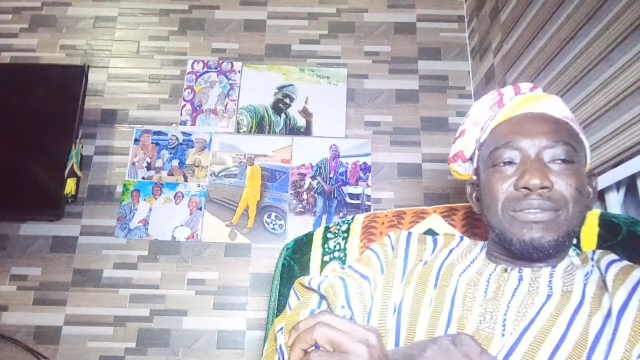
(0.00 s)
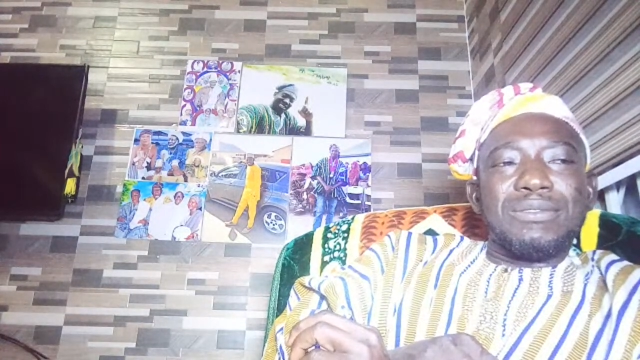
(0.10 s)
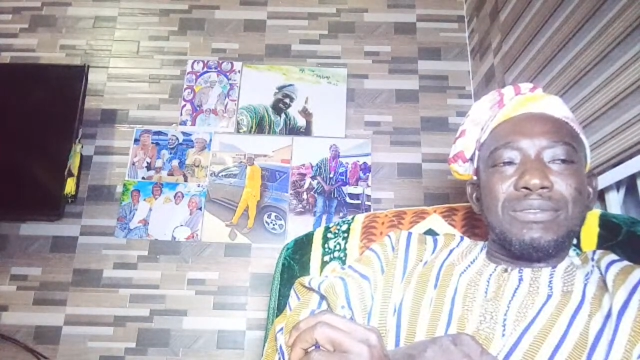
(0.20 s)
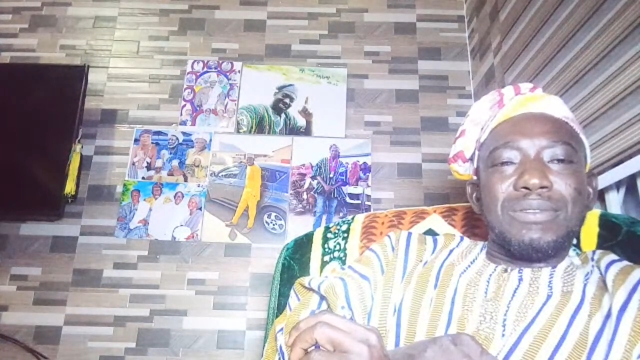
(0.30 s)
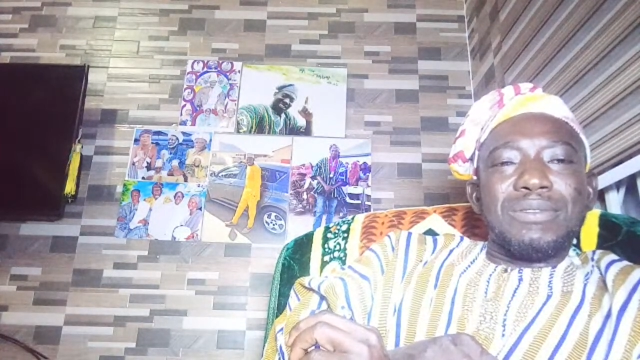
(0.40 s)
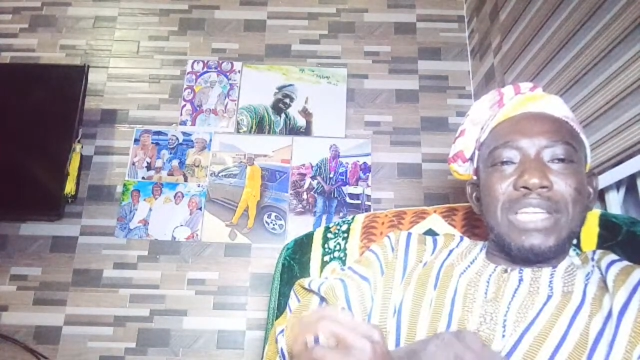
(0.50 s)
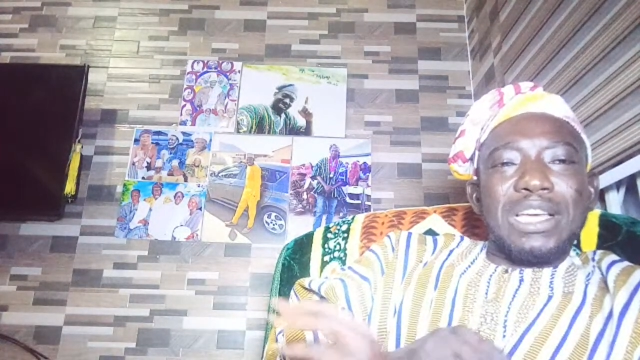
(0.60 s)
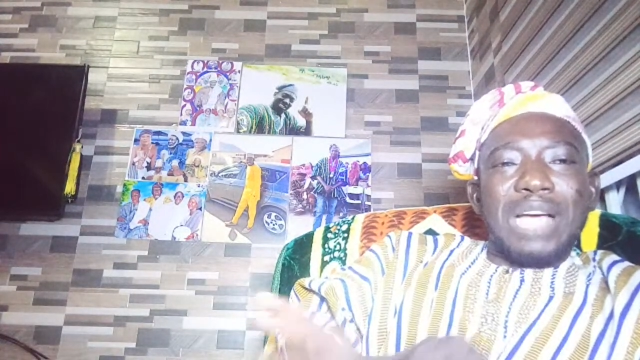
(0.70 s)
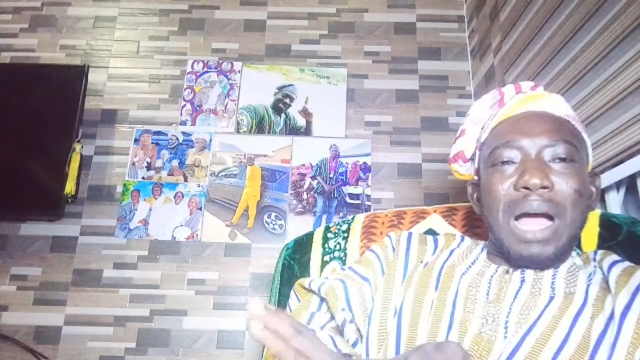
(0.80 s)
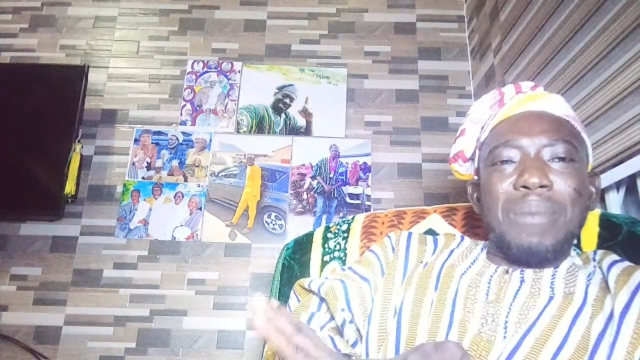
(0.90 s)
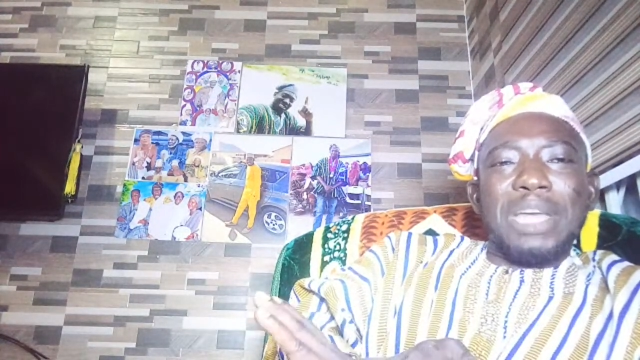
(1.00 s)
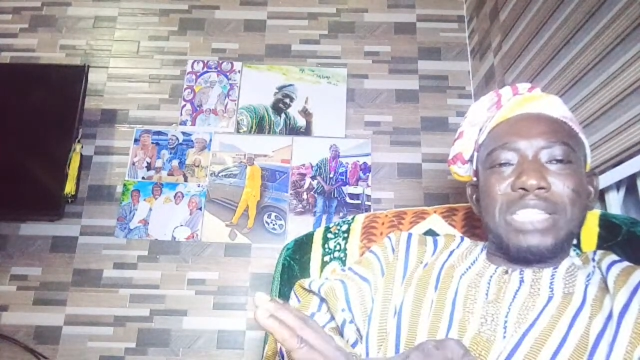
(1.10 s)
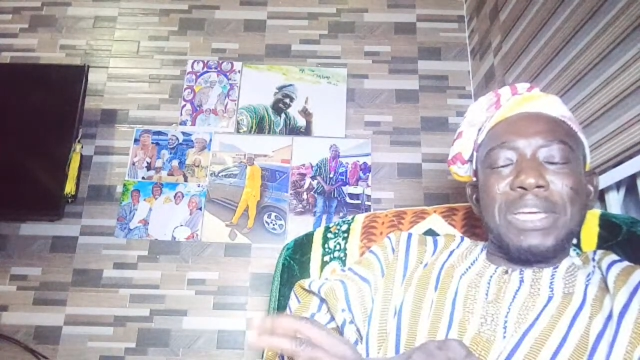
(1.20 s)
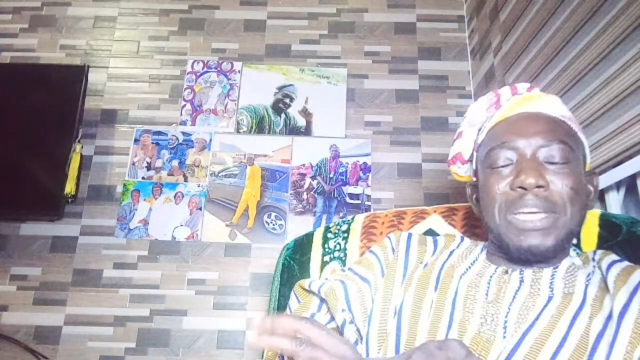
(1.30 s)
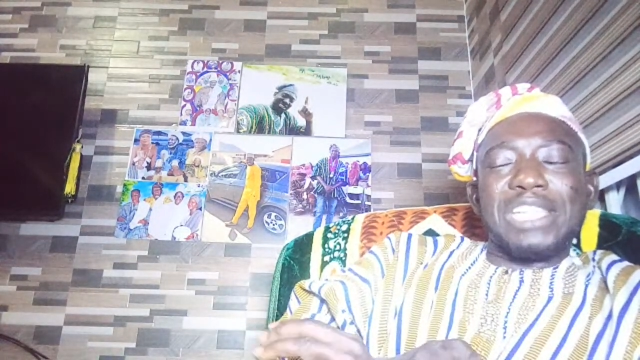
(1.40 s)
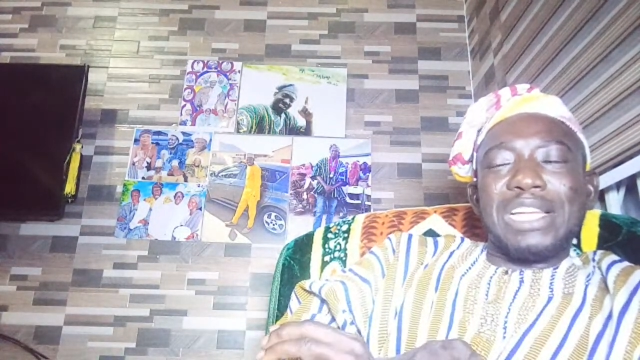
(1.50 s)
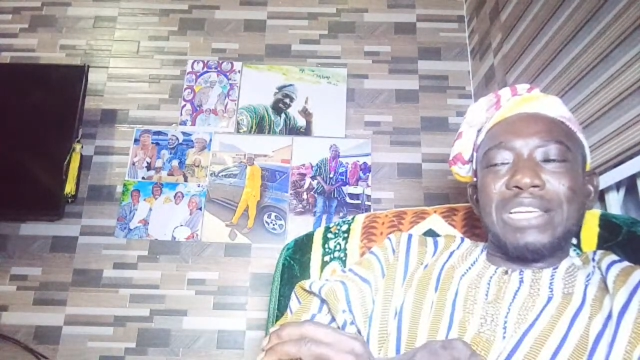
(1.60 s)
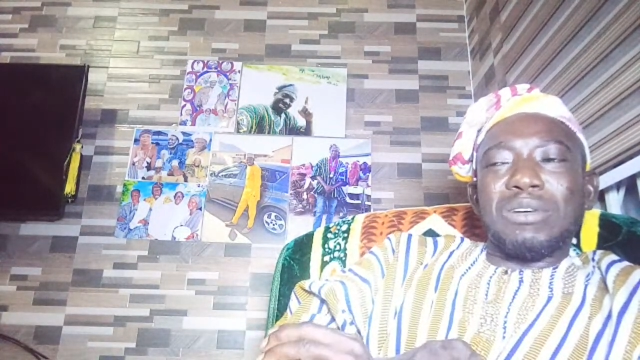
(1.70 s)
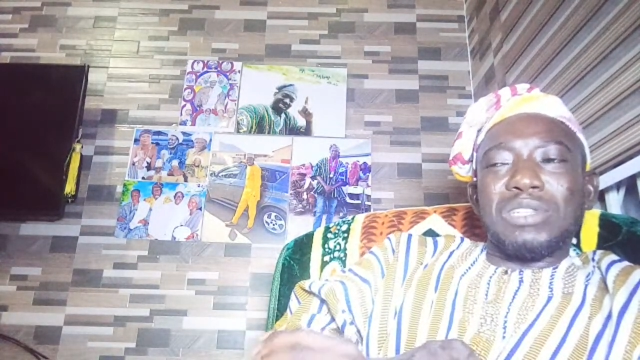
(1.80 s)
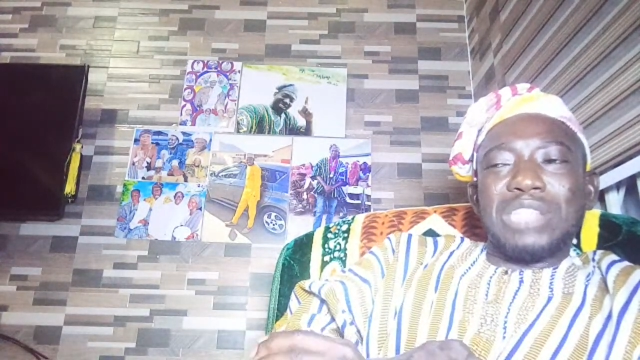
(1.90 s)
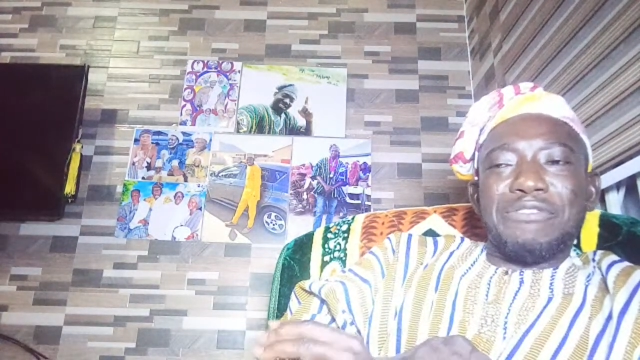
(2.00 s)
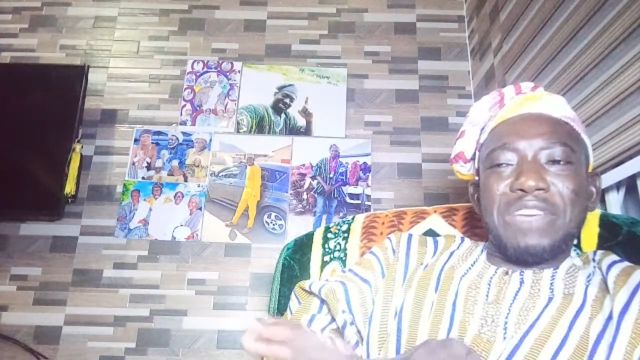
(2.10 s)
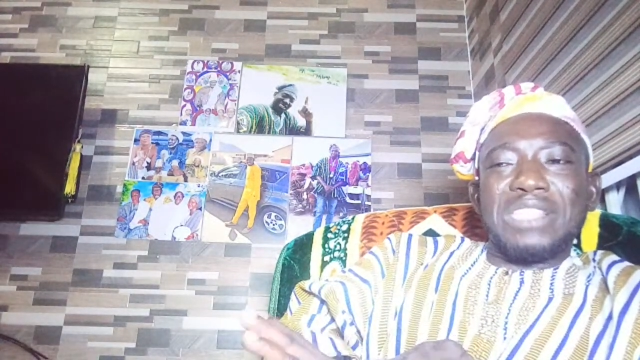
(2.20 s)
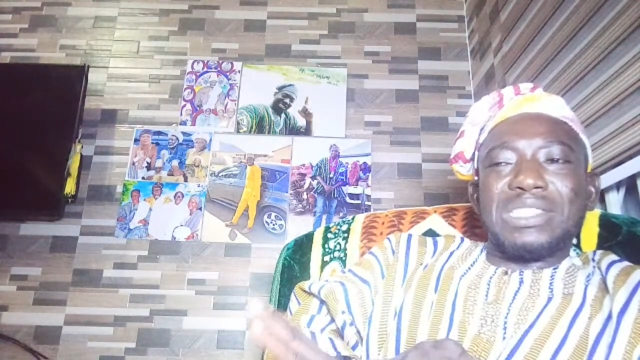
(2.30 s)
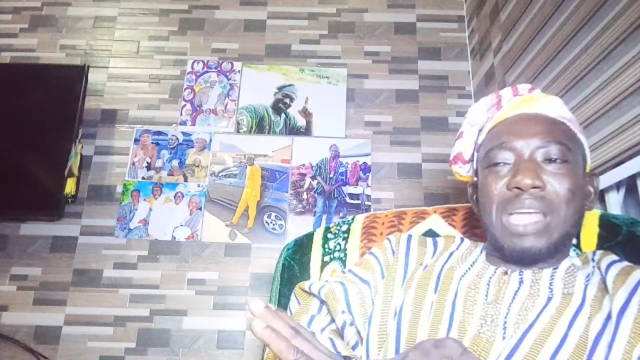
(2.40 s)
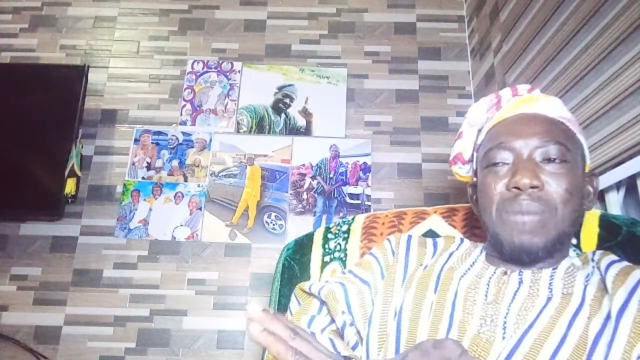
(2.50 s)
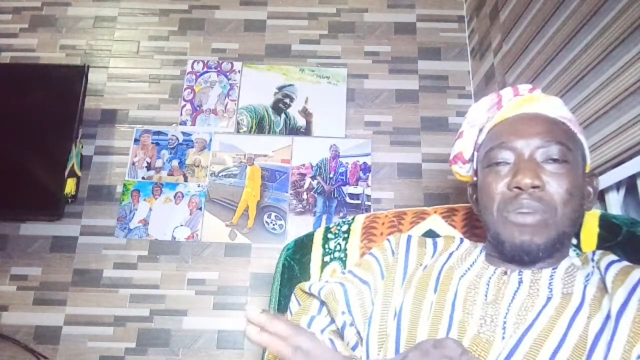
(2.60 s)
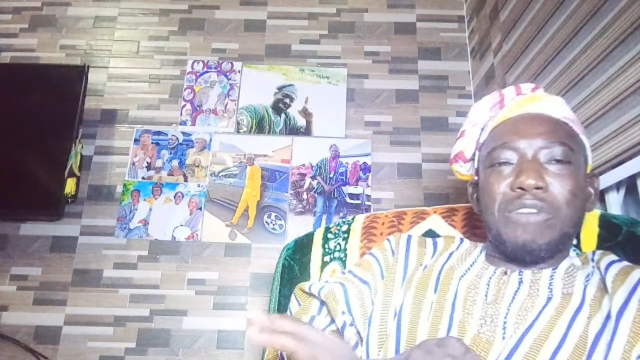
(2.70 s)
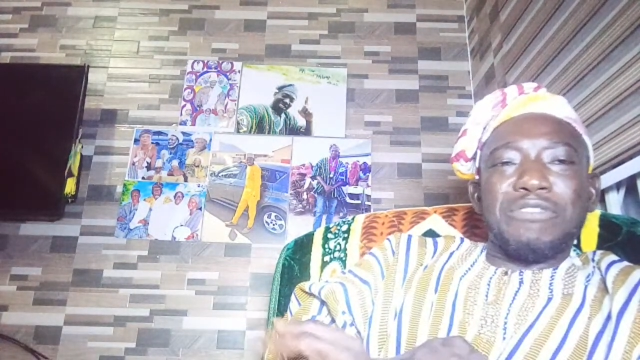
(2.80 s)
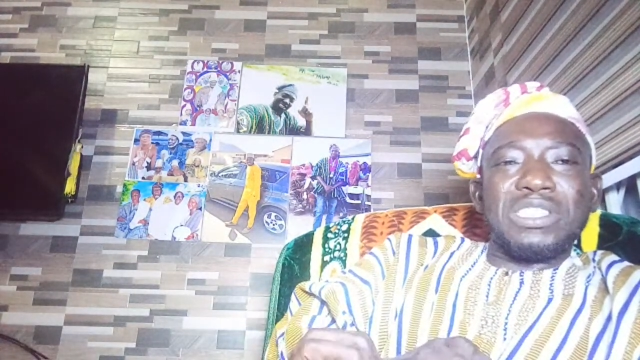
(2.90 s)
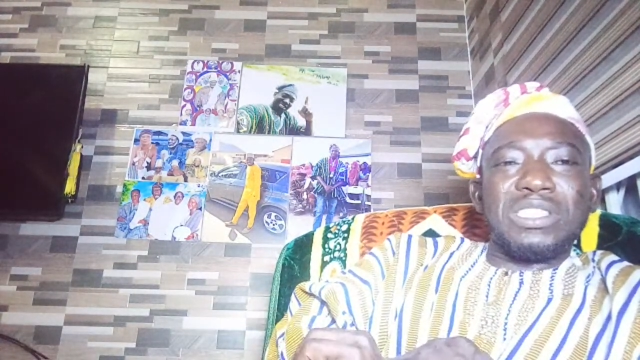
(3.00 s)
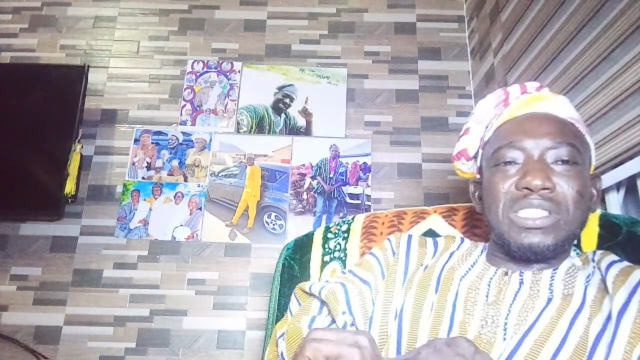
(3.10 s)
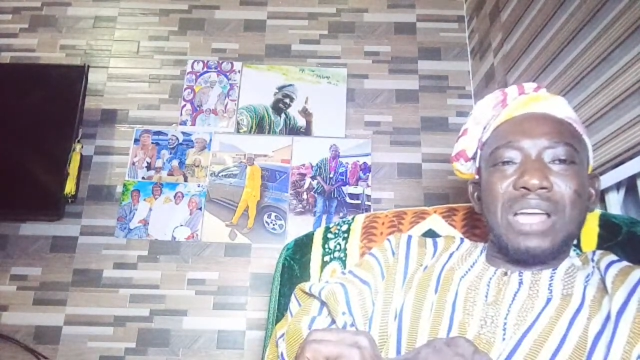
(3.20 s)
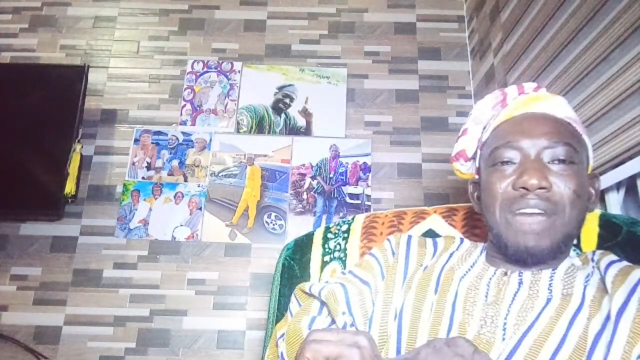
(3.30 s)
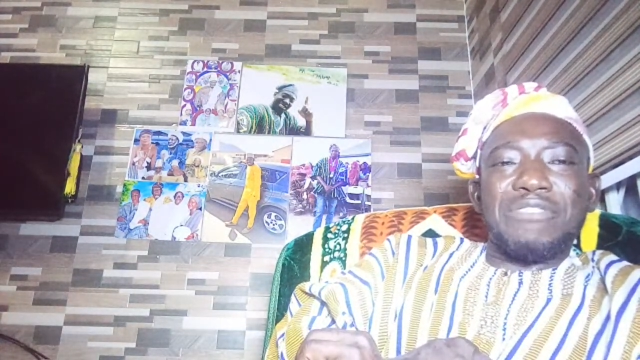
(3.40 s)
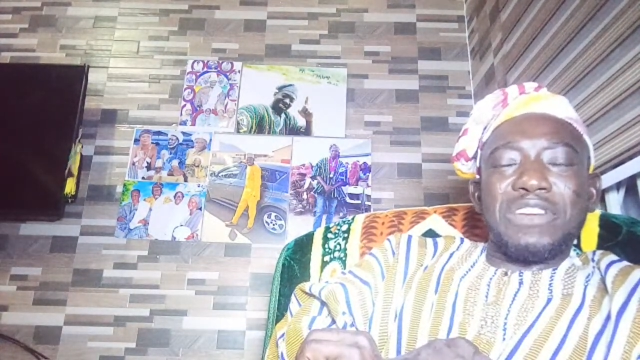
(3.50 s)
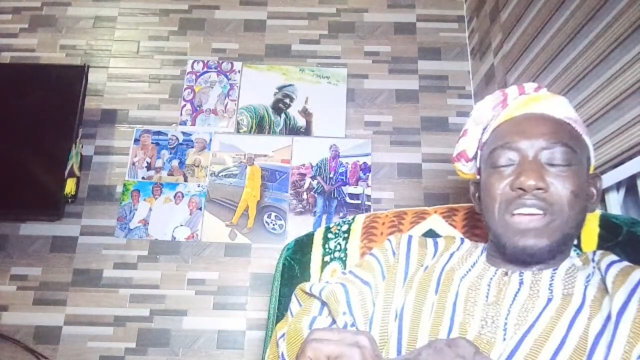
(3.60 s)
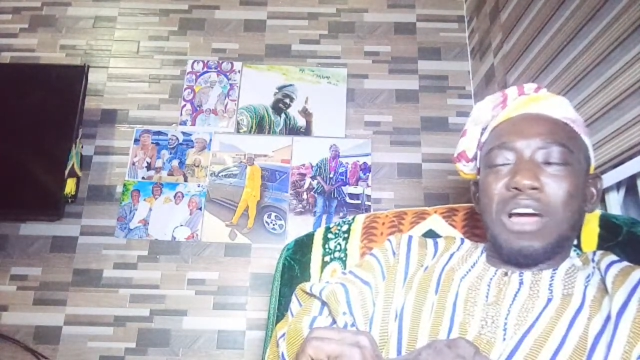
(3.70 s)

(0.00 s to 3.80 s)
when they come, especially on their first time of visiting Africa,